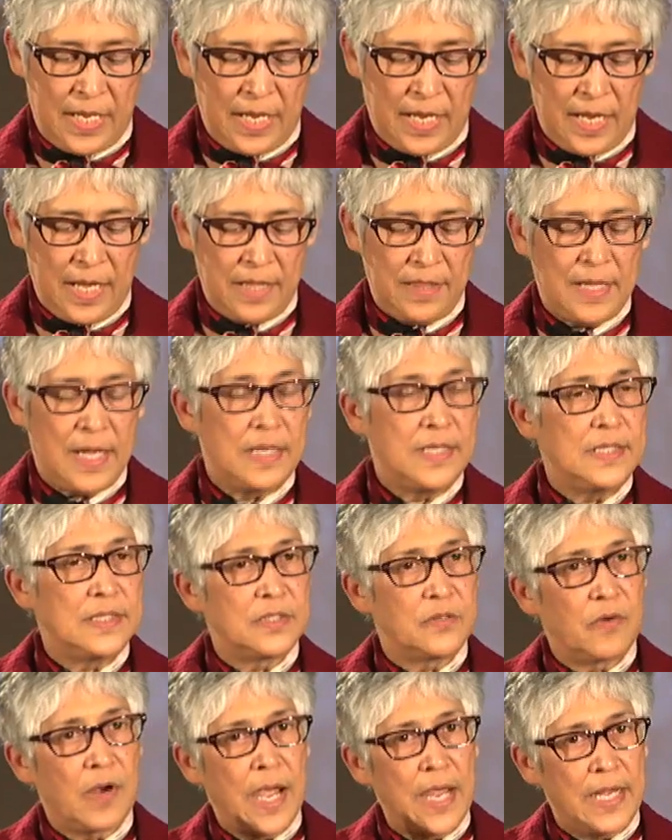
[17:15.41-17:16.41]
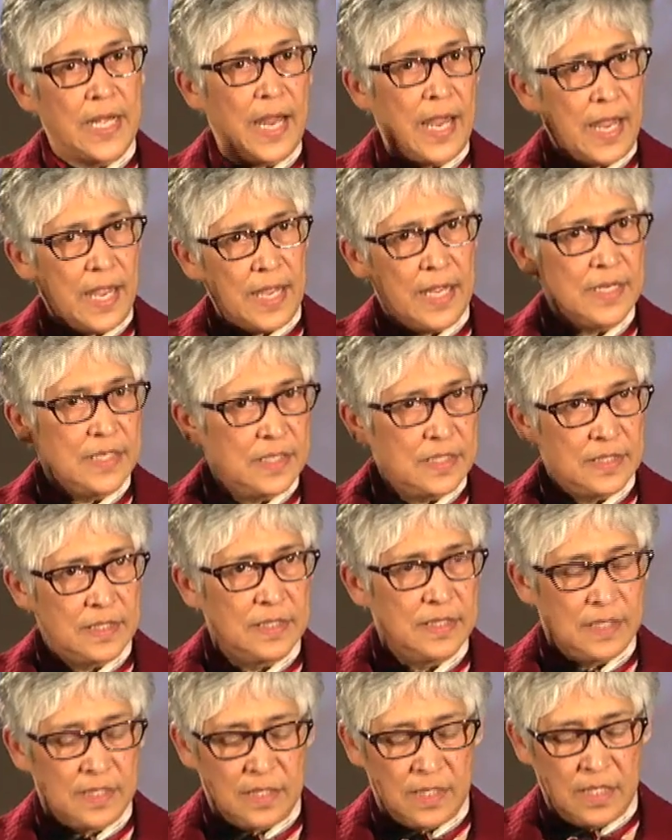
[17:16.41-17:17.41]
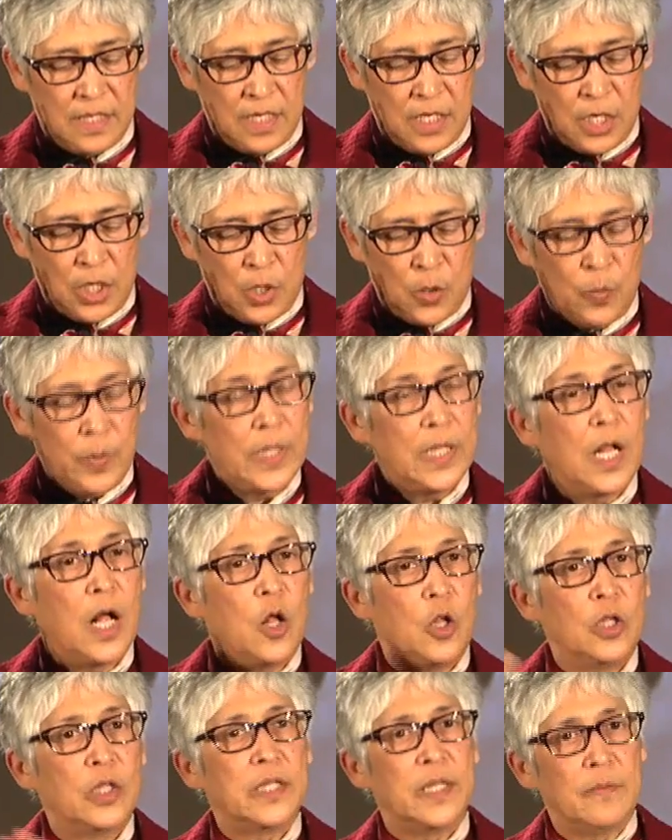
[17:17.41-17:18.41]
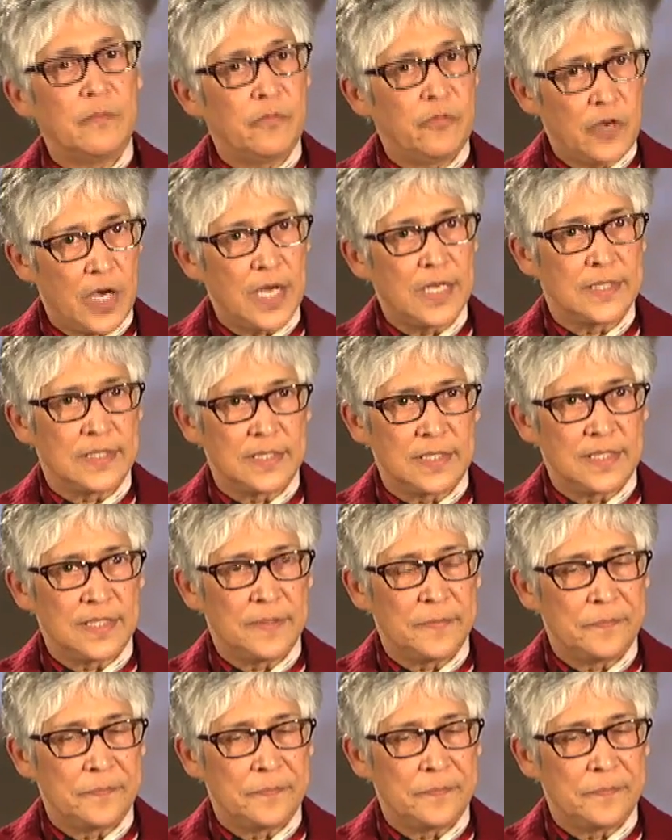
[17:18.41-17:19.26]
and that his right hand will hold them fast.